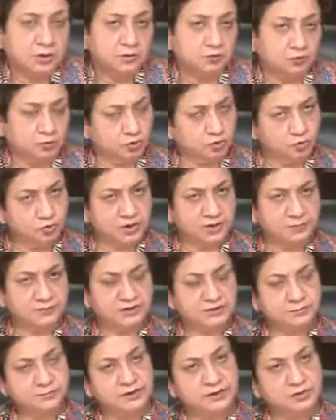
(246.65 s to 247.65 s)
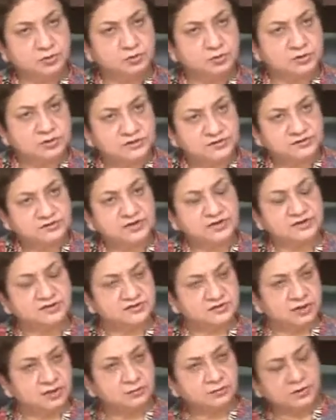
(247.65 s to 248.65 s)
What do I mean by donor is that
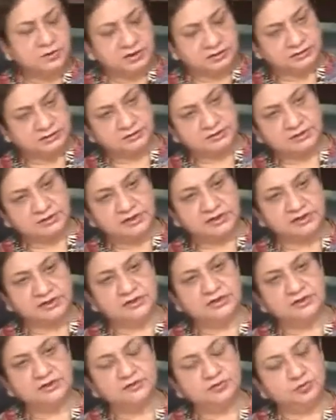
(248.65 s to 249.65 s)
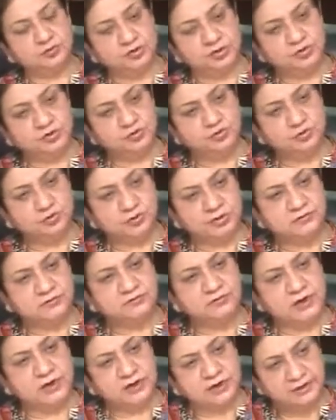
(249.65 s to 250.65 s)
some other lady is going to
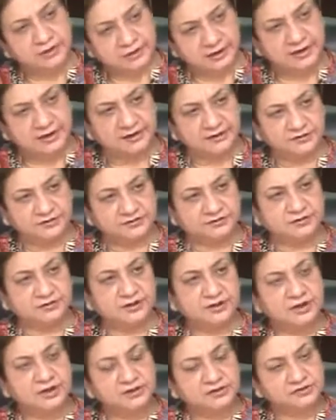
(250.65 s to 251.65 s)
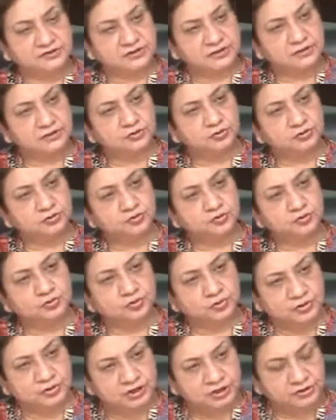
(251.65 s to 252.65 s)
give her eggs and she's going to
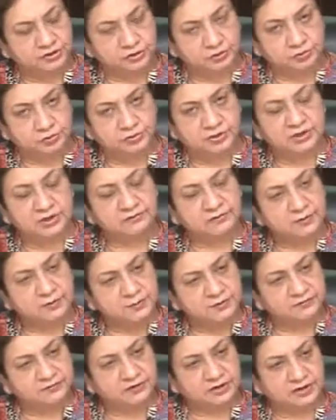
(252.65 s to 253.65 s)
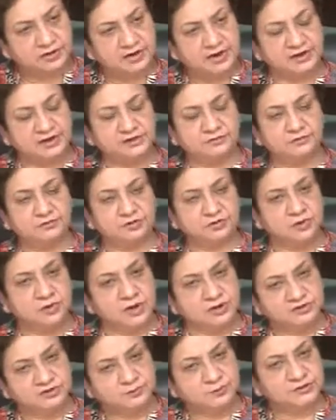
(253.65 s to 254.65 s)
donate you. It will be fertilized with your
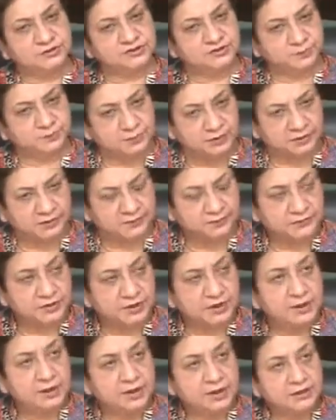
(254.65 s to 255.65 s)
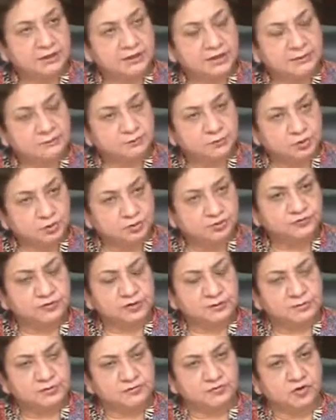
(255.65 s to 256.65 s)
husband's sperm and the embryos
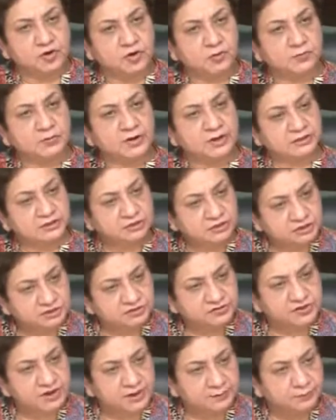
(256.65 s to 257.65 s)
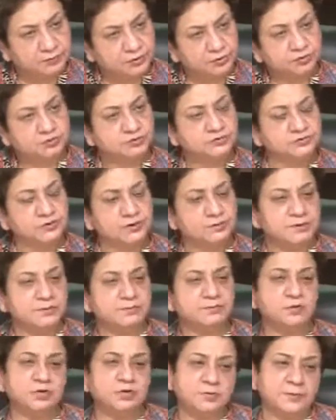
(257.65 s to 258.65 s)
will be formed, and these embryos will be
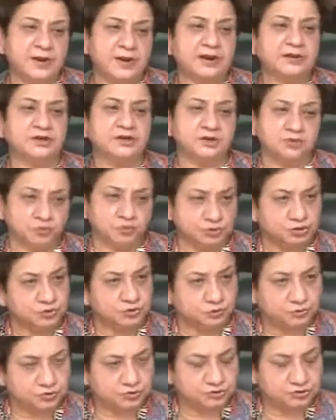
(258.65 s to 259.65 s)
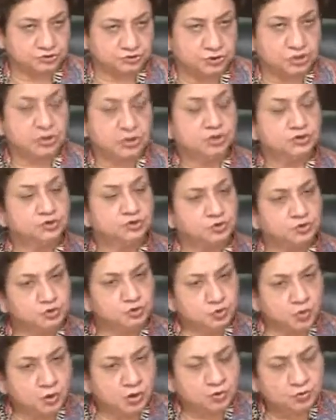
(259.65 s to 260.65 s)
put back into the uterus. So
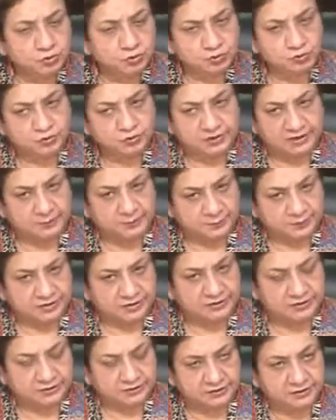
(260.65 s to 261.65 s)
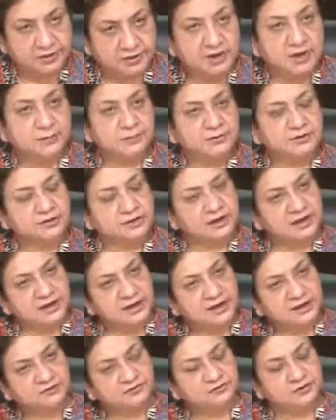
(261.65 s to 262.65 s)
you are going to get pregnant, but the
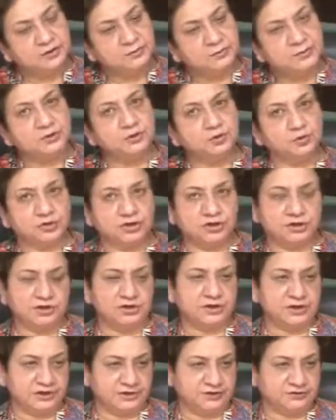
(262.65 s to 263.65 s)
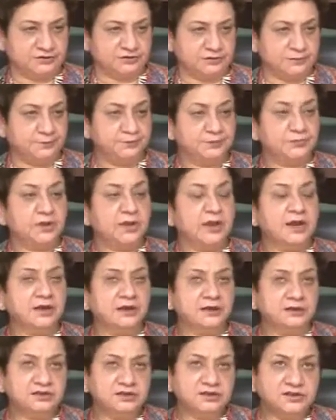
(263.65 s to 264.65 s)
eggs will be donated eggs.
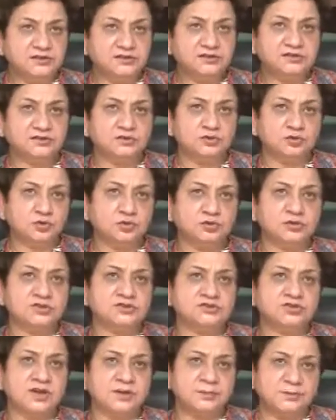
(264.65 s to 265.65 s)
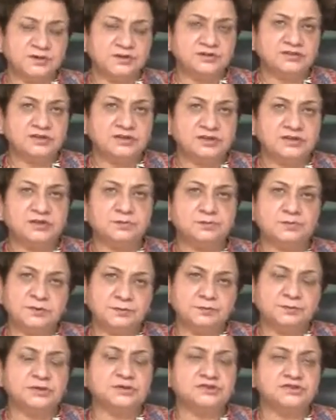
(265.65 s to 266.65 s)
And these donors are basically
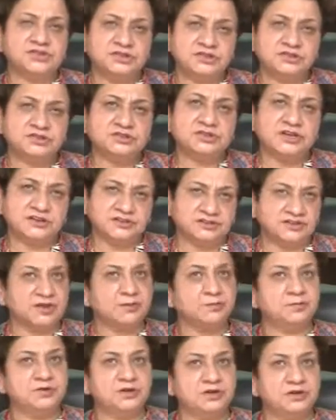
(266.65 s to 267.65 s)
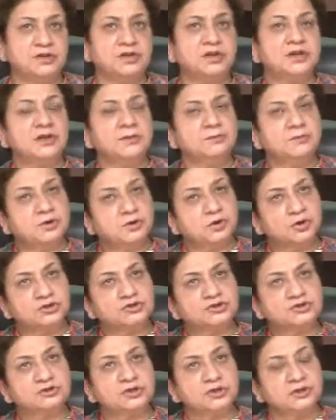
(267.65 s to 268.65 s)
people just accept it
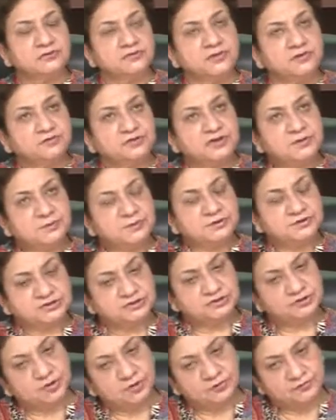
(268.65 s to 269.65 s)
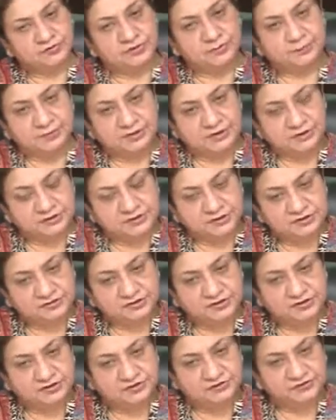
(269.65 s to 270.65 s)
because 50% of the
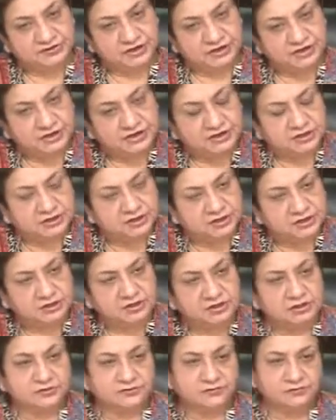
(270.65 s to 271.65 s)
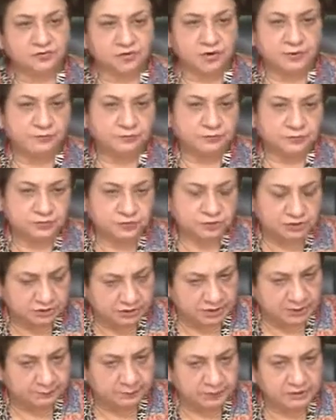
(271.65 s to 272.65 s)
pregnancy is genetically from the
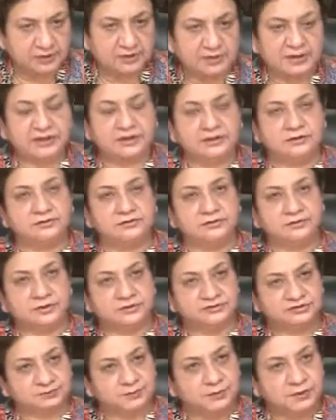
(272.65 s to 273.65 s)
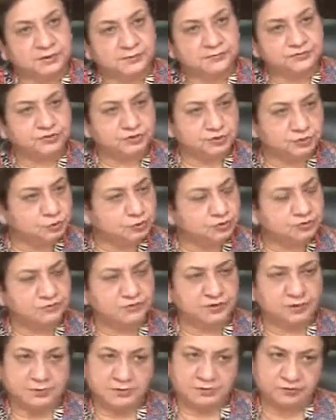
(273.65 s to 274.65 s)
couple, like sperms used
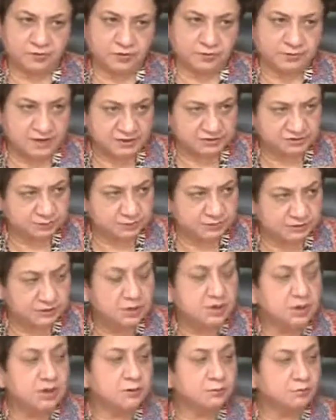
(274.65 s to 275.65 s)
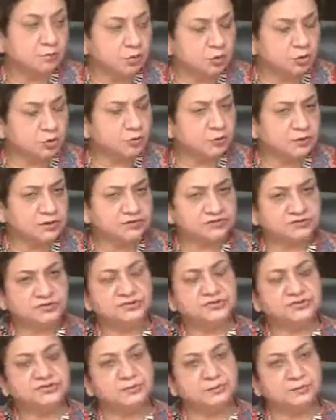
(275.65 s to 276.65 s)
will be from husband. Moreover,
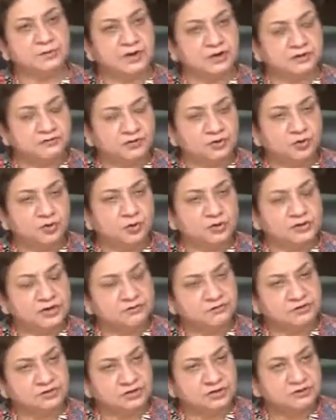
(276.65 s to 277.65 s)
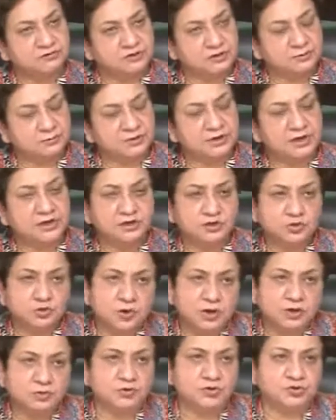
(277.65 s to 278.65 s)
since the blood flow and everything will be, and you
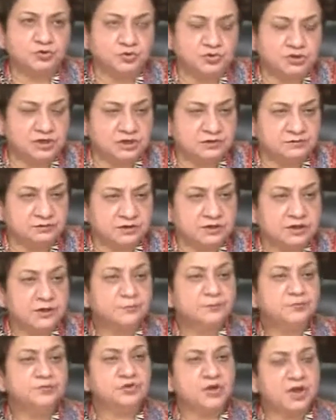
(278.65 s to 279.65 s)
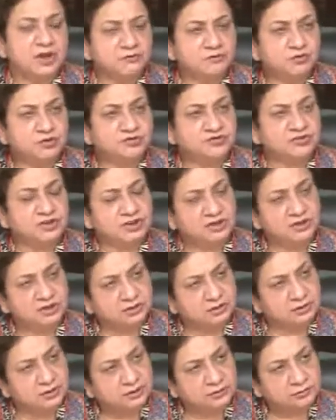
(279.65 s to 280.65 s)
are going to deliver. So I would
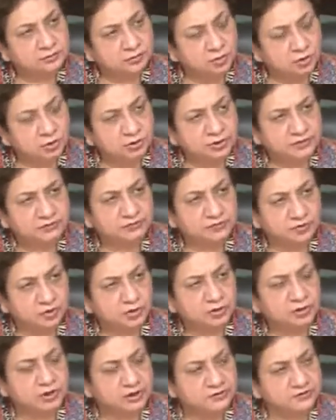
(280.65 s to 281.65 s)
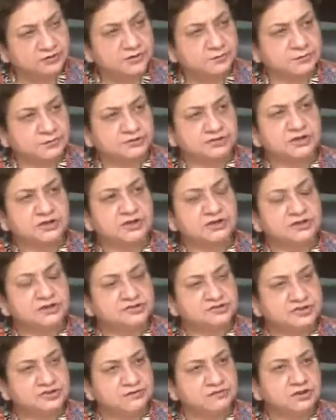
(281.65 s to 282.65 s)
say, if not 100%, at
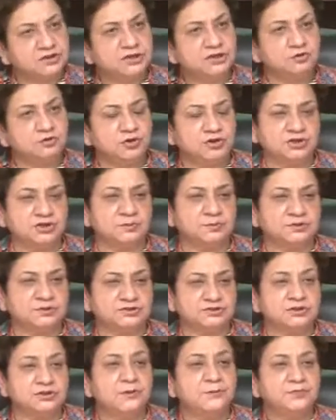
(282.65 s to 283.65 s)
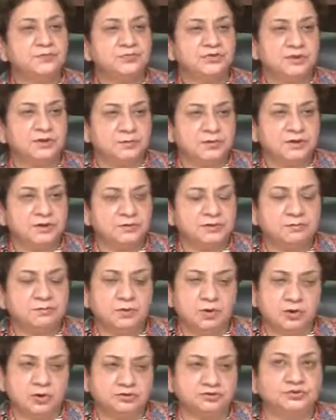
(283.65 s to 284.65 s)
least 70 to 80% the baby
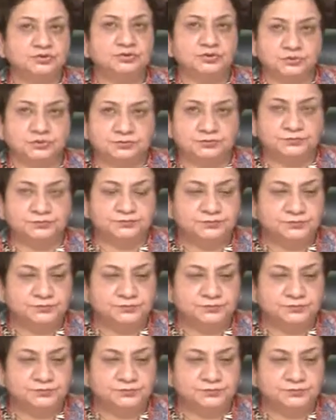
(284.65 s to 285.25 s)
belongs to you.